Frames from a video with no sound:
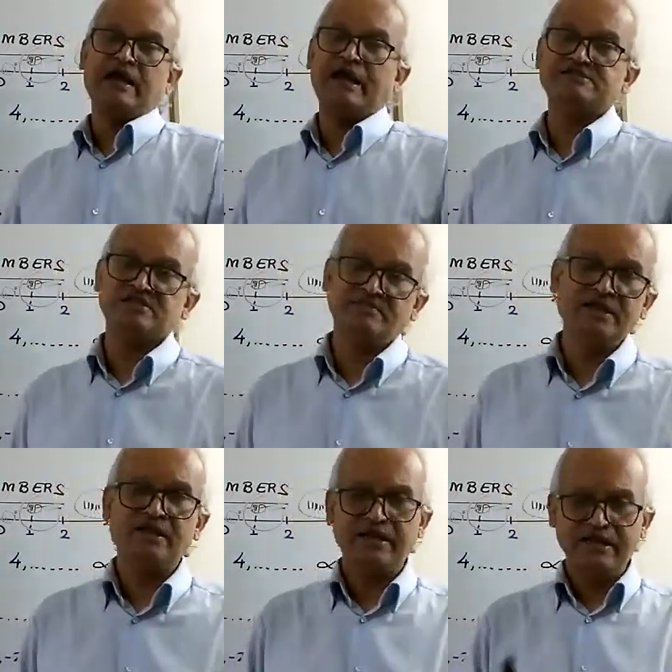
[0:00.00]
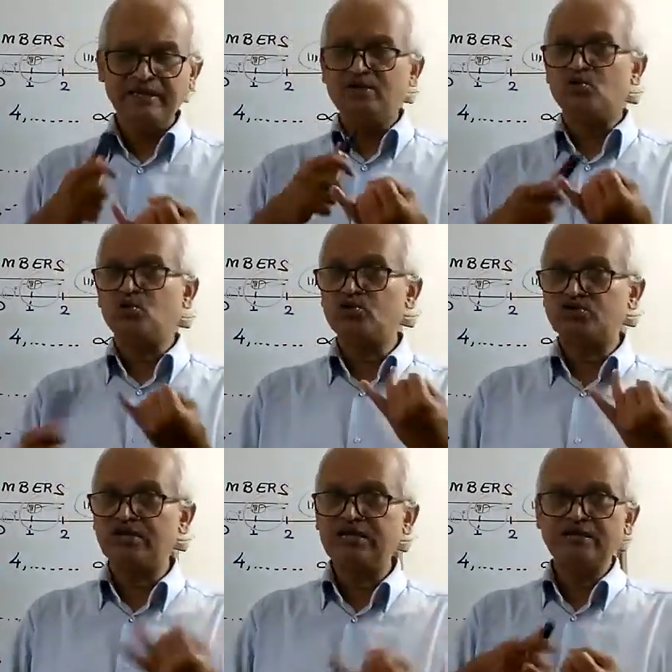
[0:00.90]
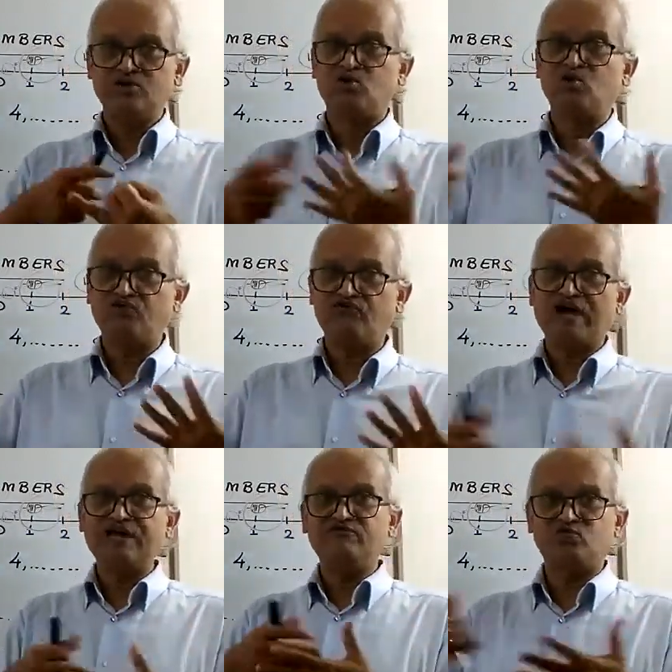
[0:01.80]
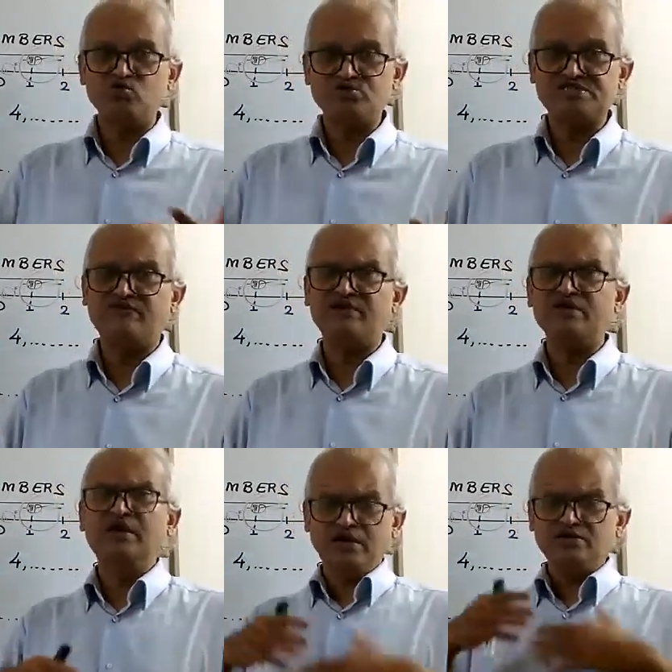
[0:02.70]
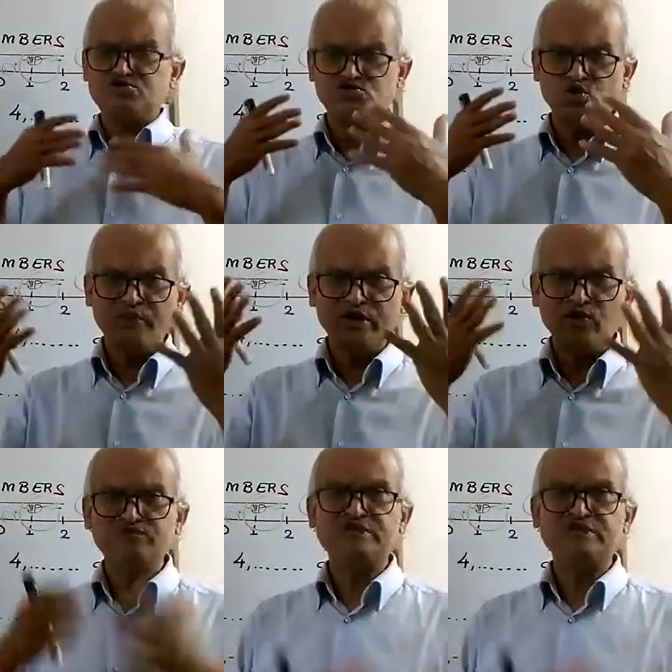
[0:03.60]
And similarly, root 3, root 5, root 7, so many of